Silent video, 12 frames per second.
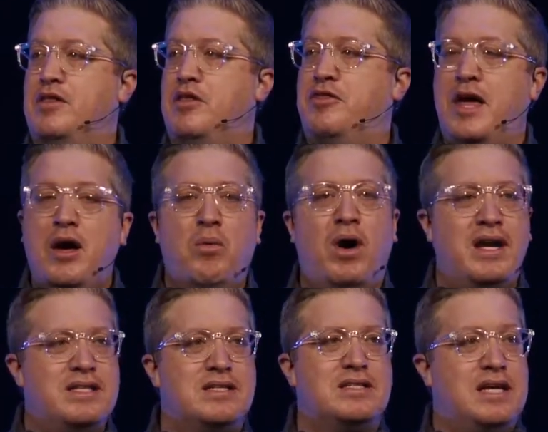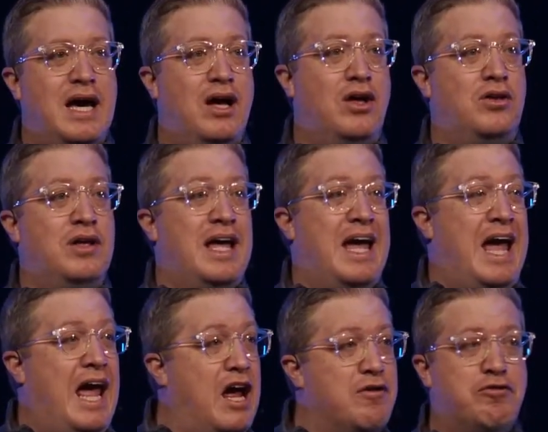That they wanted to tell
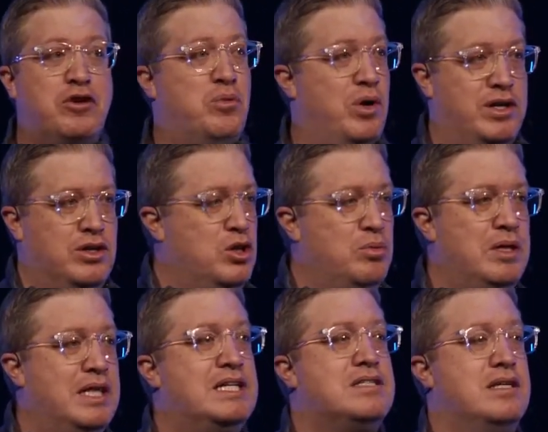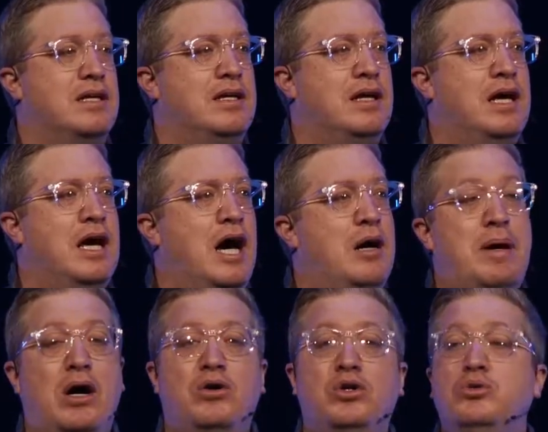everyone who would listen
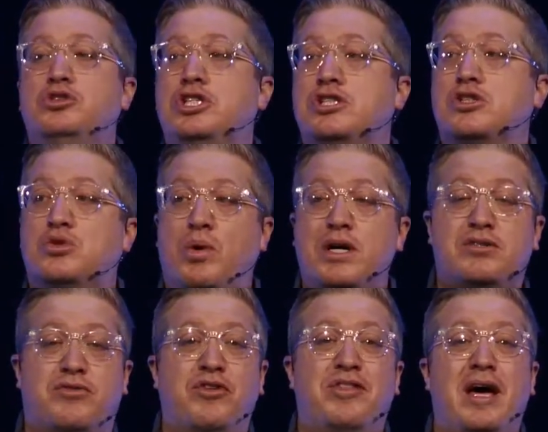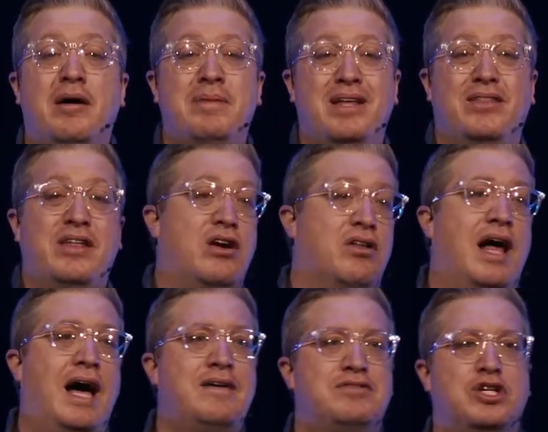about who Jesus was for them in their
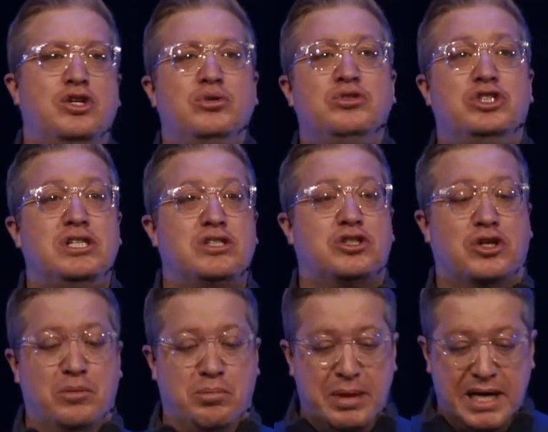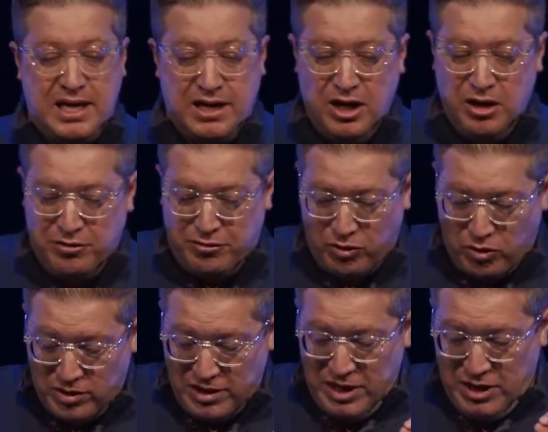lives and who Jesus could be
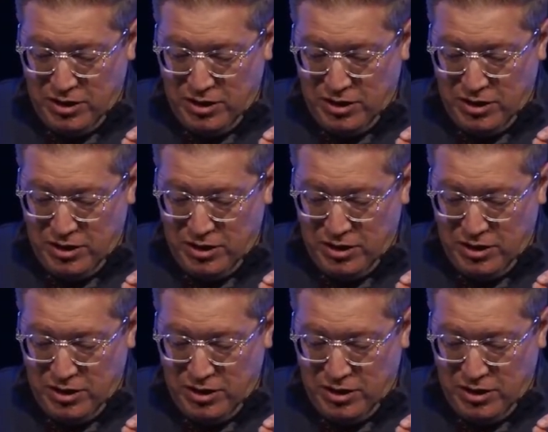for